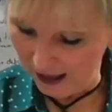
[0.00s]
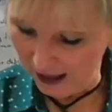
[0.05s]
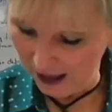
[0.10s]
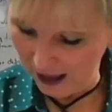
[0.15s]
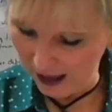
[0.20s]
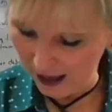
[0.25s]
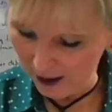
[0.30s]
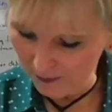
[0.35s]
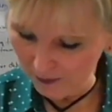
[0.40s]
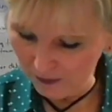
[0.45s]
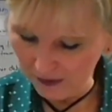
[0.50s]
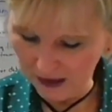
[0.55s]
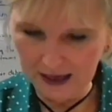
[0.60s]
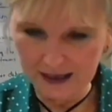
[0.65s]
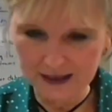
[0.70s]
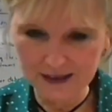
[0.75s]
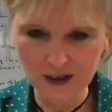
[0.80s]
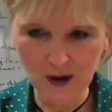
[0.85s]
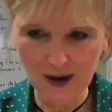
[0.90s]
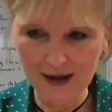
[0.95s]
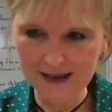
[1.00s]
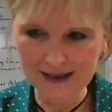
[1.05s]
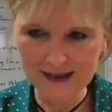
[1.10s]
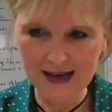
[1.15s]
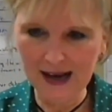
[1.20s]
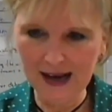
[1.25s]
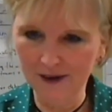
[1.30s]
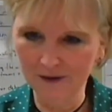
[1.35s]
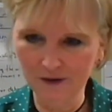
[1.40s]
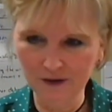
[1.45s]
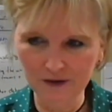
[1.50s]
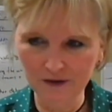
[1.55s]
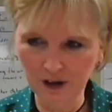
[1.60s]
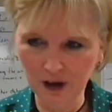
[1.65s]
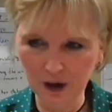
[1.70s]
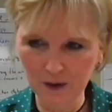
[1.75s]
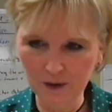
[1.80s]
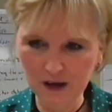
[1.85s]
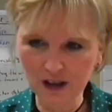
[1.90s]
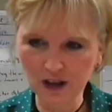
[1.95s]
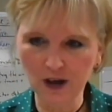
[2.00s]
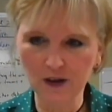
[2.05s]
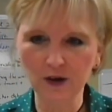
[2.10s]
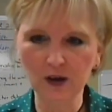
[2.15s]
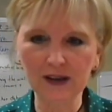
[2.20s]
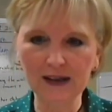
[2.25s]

And so I didn't have very much on there.